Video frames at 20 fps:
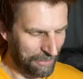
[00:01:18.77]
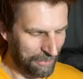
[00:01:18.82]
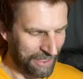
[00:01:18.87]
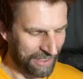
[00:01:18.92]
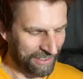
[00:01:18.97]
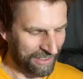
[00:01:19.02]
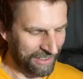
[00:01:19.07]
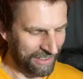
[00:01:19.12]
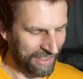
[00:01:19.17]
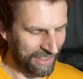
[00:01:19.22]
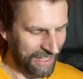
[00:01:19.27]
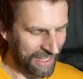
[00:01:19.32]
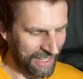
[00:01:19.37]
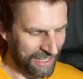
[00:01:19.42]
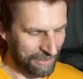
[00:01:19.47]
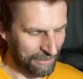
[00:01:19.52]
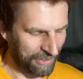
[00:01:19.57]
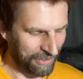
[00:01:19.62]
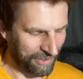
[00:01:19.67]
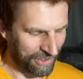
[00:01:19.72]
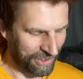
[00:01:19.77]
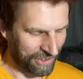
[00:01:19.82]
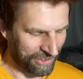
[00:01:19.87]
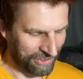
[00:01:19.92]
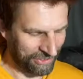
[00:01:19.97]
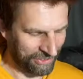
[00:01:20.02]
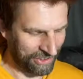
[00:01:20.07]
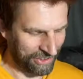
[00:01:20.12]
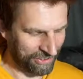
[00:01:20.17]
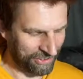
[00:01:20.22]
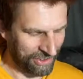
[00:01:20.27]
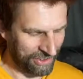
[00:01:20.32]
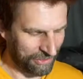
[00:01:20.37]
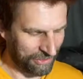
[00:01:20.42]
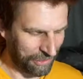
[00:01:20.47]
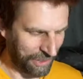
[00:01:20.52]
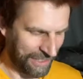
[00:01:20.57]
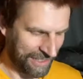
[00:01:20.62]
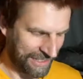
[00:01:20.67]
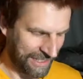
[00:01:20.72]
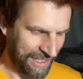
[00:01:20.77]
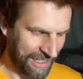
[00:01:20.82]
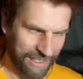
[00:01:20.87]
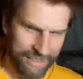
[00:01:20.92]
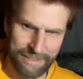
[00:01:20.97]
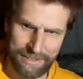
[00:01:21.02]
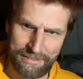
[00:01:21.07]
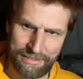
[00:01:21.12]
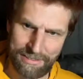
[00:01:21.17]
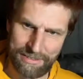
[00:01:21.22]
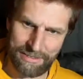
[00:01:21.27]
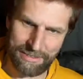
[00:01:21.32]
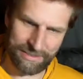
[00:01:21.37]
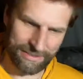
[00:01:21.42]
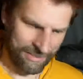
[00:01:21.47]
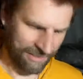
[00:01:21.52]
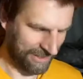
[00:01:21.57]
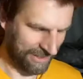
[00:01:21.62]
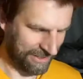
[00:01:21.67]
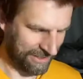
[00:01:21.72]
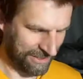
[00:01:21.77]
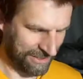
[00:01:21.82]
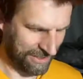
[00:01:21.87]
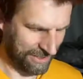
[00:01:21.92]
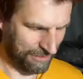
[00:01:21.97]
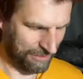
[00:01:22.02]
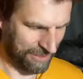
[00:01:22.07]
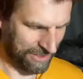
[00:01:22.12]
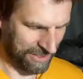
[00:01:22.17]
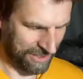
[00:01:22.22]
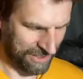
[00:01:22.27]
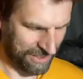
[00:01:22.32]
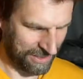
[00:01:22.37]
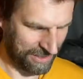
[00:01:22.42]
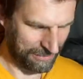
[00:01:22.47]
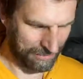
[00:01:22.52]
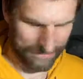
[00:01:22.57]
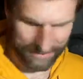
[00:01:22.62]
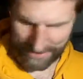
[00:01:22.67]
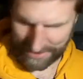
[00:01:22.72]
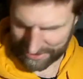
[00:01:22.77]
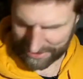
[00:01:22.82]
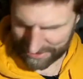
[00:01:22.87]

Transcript: But today we've got 16 to 18. Let's open this up.